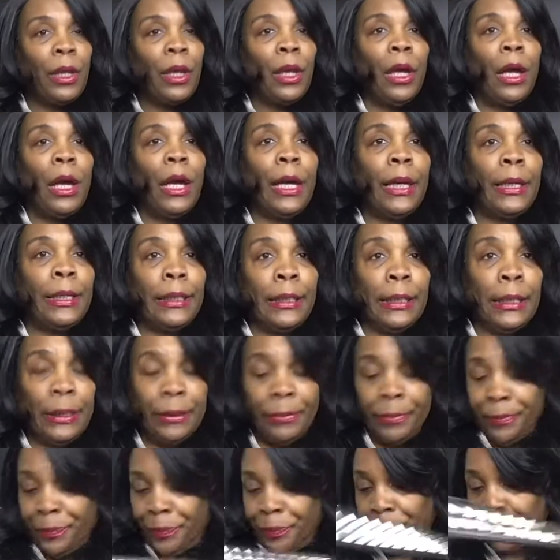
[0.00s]
honey,
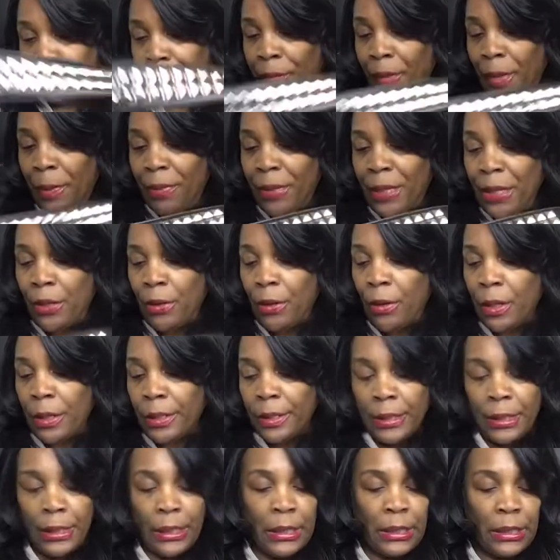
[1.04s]

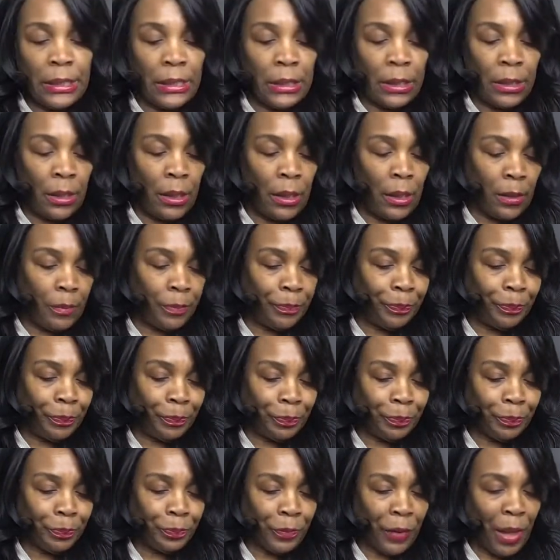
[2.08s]
because it's, I'm
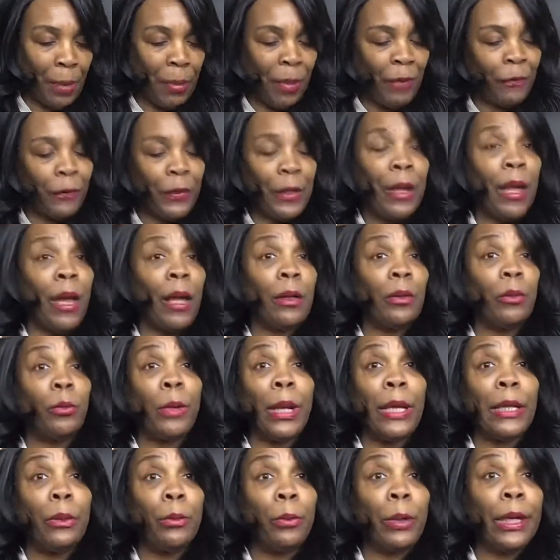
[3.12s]
going to figure out a
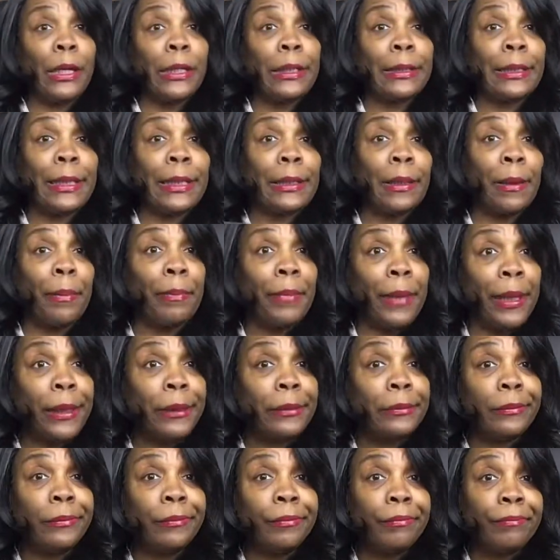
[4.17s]
way to wear this as a belt.
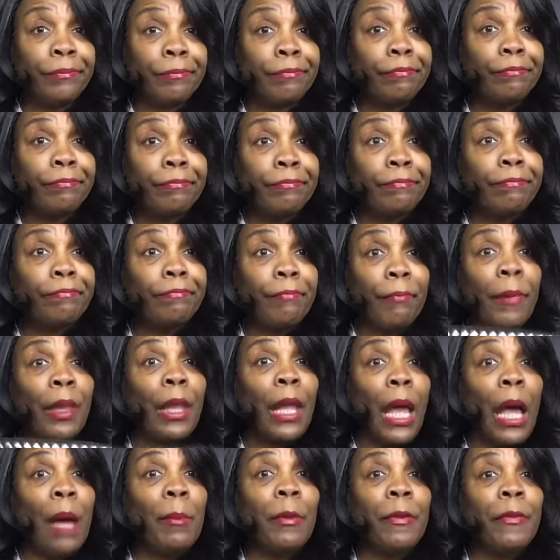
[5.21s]

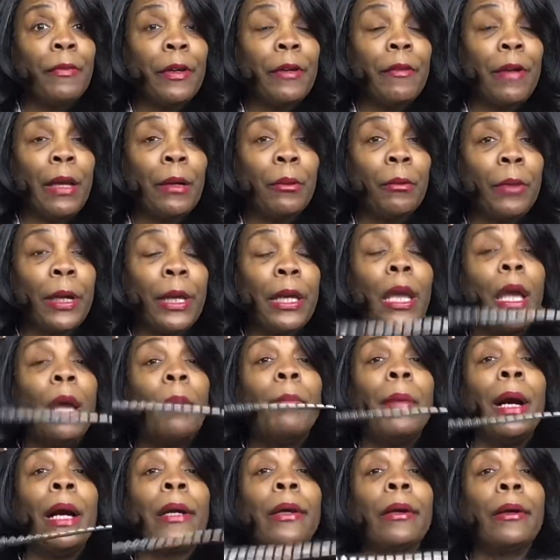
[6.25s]
I'm going to figure out a way.
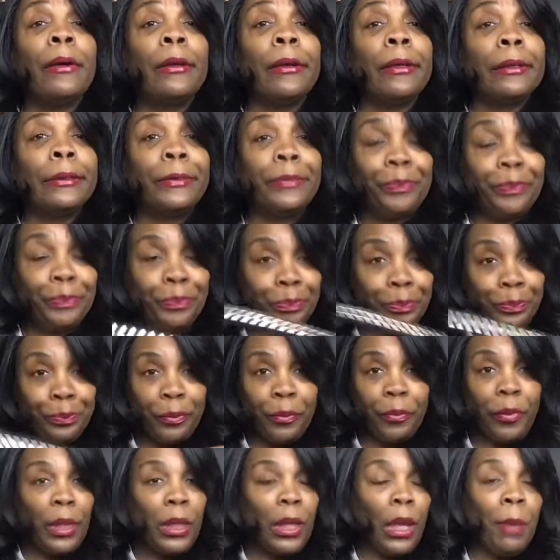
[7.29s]
My girl,
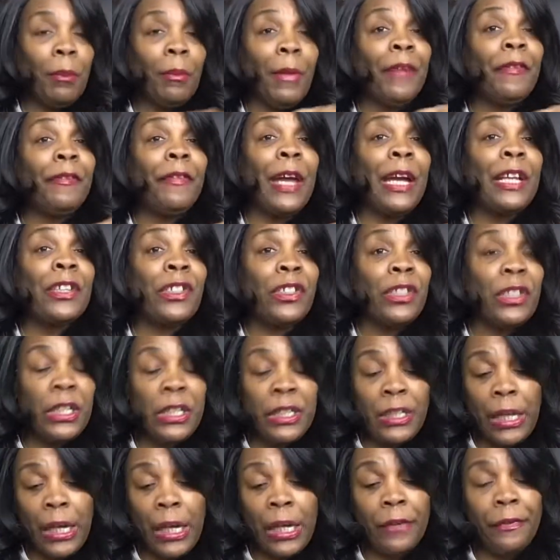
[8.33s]
my
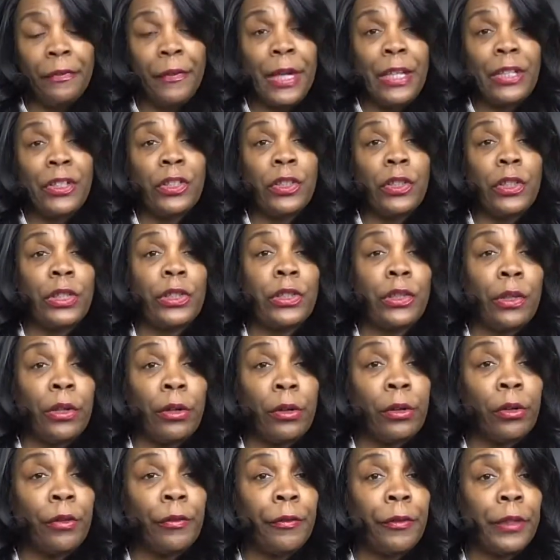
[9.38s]
fashionista, I got a fashionista
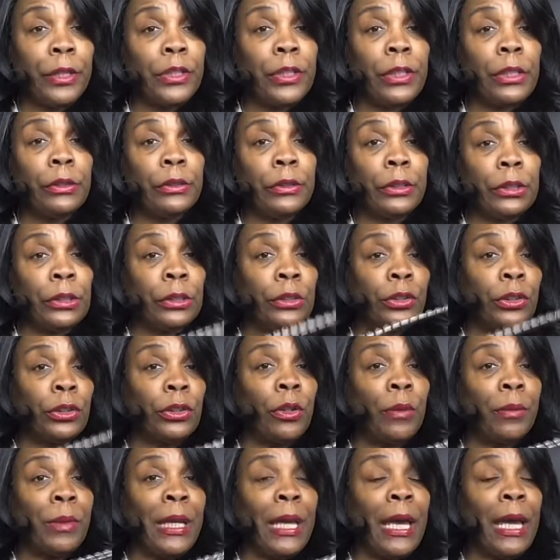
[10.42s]
girlfriend. She'll show
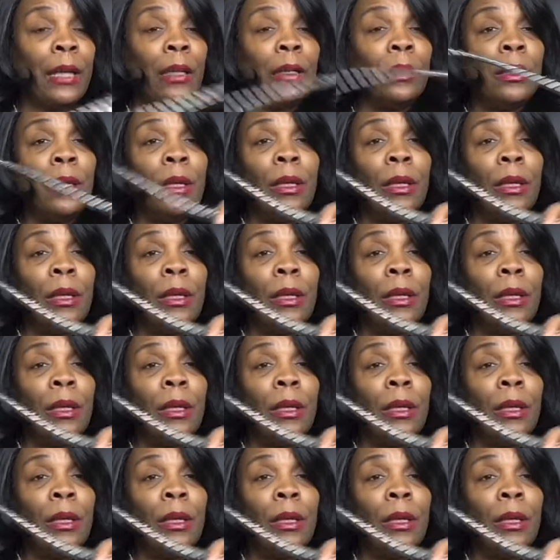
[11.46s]
me how to